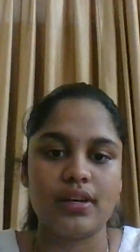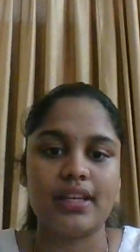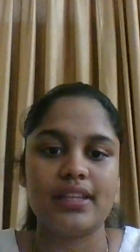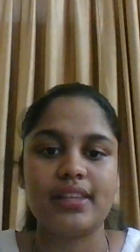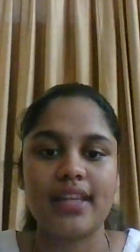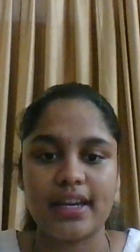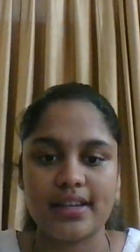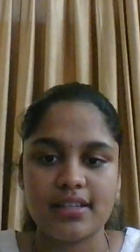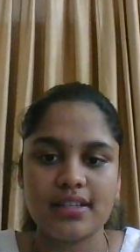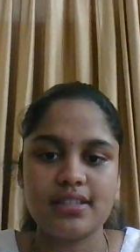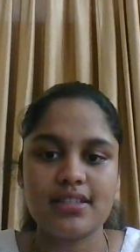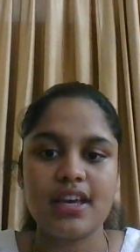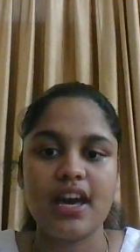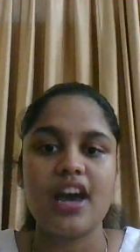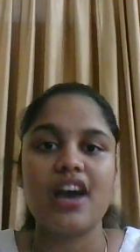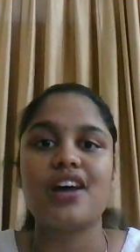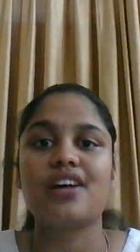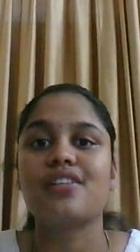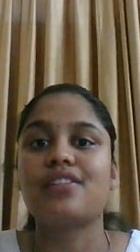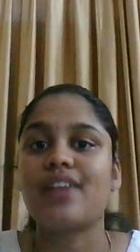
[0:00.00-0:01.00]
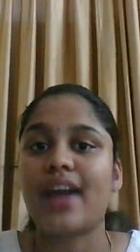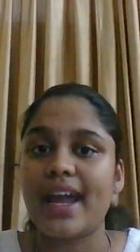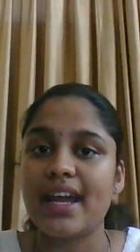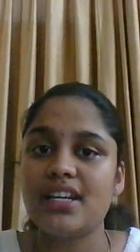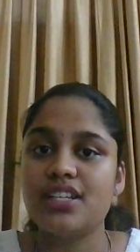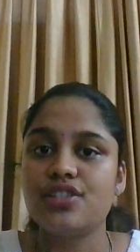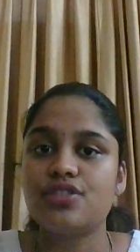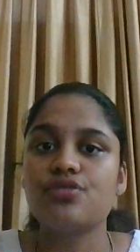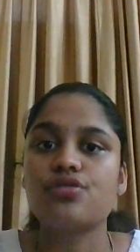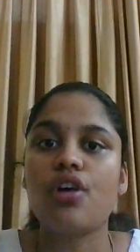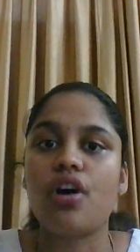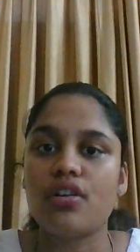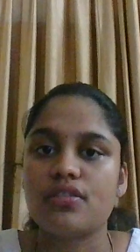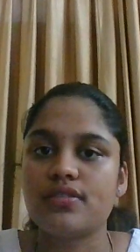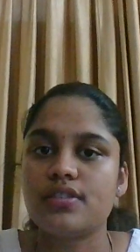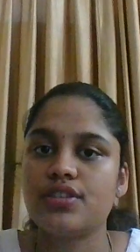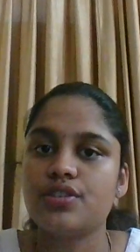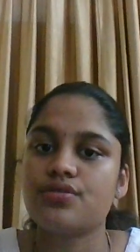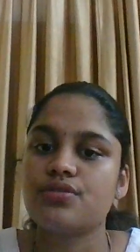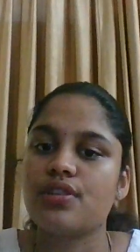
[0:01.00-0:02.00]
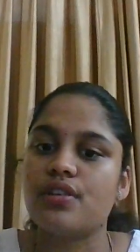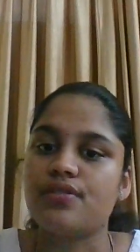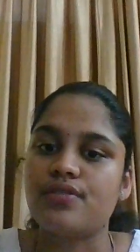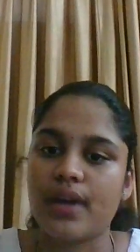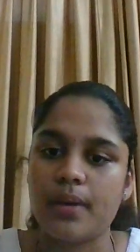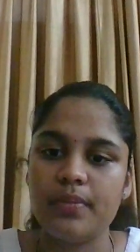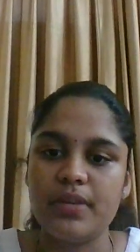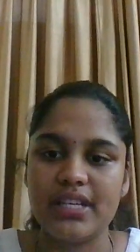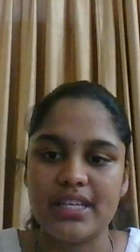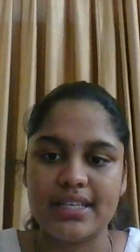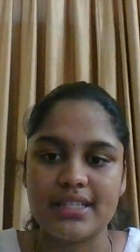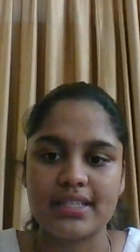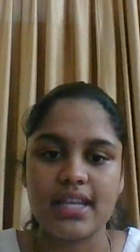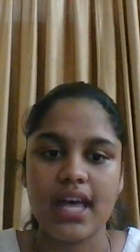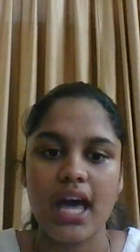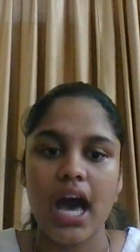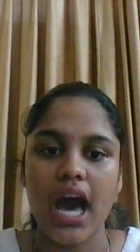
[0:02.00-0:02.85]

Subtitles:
that is, the right to constitutional remedies,